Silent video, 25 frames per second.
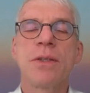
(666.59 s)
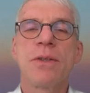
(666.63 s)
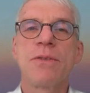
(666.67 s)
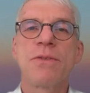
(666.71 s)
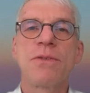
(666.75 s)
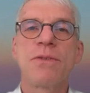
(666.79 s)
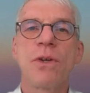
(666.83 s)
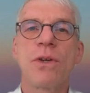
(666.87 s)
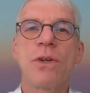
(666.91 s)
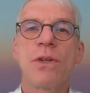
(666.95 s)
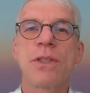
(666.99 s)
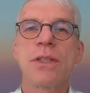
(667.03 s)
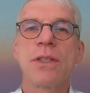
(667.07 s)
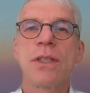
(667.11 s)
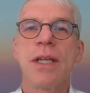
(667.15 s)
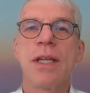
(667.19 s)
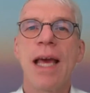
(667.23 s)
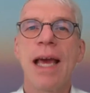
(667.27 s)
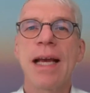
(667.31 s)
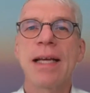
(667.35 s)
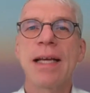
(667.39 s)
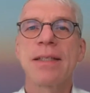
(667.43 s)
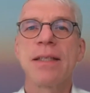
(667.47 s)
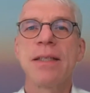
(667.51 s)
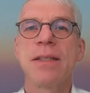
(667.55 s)
of course, an
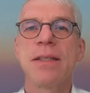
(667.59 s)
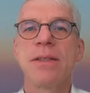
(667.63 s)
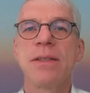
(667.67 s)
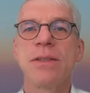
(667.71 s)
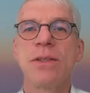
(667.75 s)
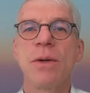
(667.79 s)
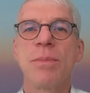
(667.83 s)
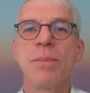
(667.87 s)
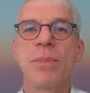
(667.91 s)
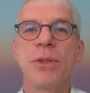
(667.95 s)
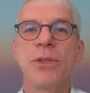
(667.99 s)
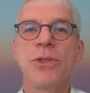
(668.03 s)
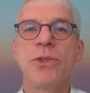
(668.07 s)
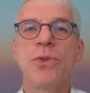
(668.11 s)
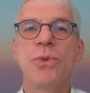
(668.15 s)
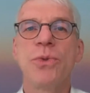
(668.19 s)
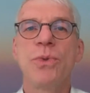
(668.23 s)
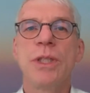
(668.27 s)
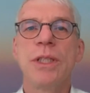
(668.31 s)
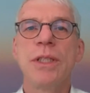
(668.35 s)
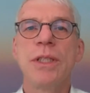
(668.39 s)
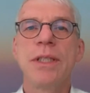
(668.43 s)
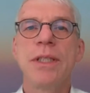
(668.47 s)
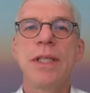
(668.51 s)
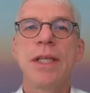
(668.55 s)
excellent
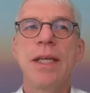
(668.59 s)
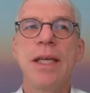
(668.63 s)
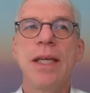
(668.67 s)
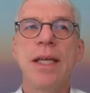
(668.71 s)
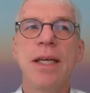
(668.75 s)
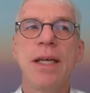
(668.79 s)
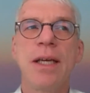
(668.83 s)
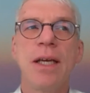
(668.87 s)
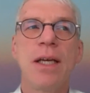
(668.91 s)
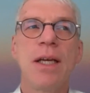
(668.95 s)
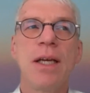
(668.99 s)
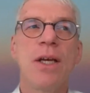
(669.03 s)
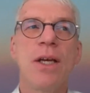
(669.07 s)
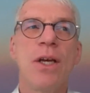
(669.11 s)
opportunity